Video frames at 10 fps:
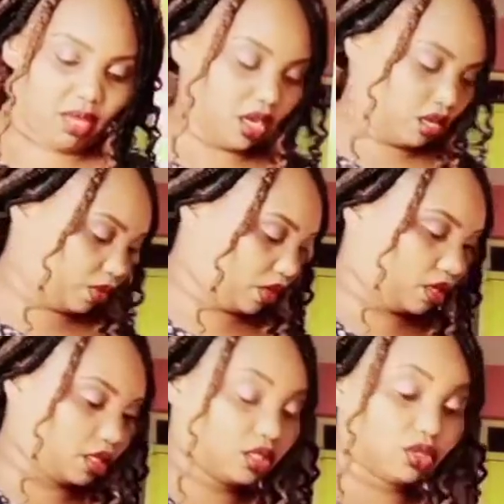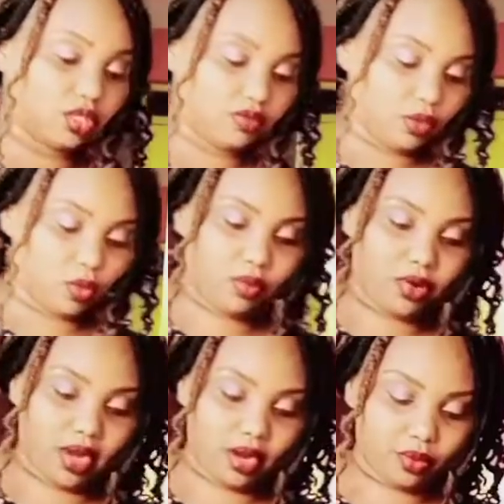anyway, it's not even warm
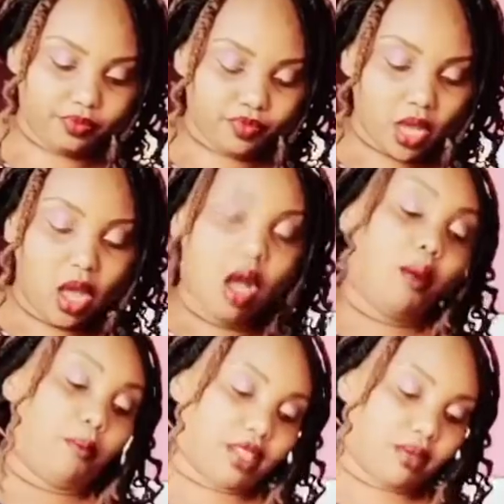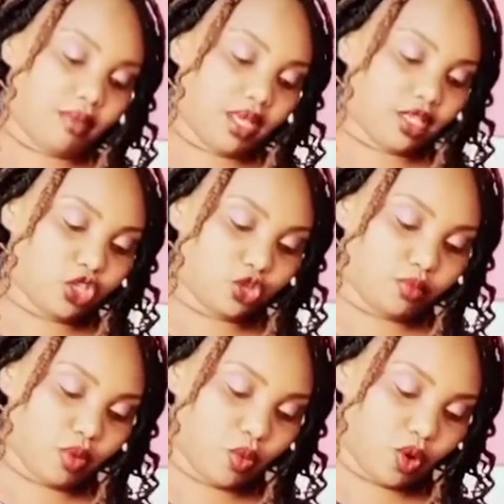right now. But the milk should
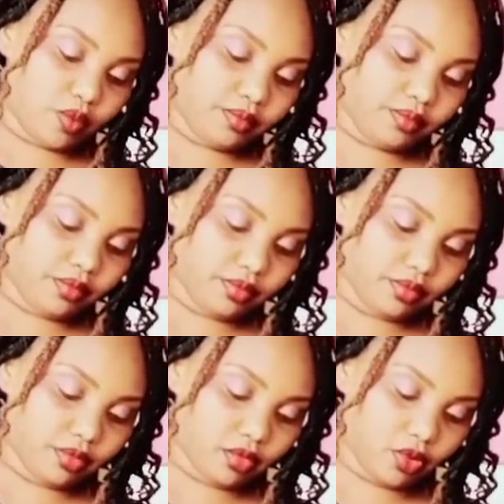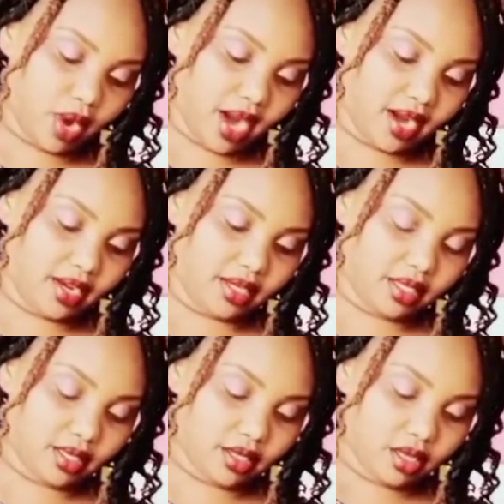be warm,
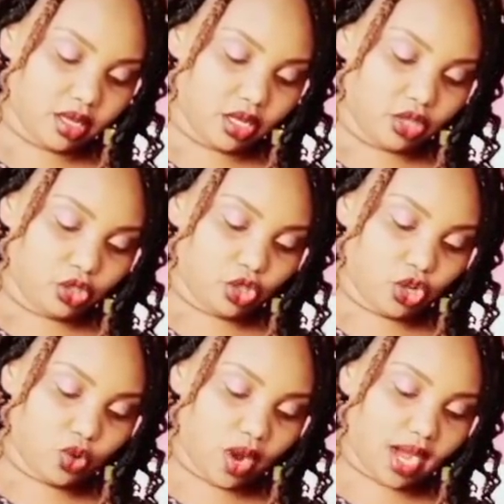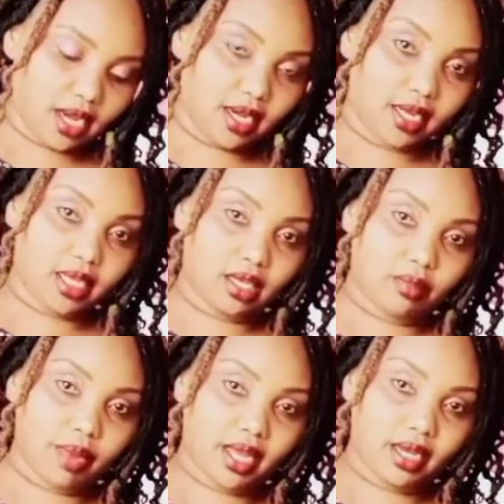right? So you add little
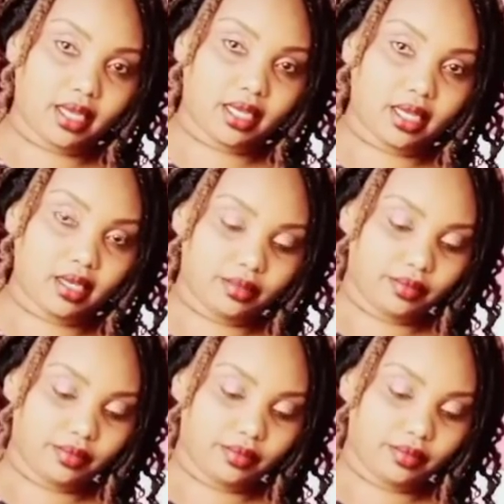by little.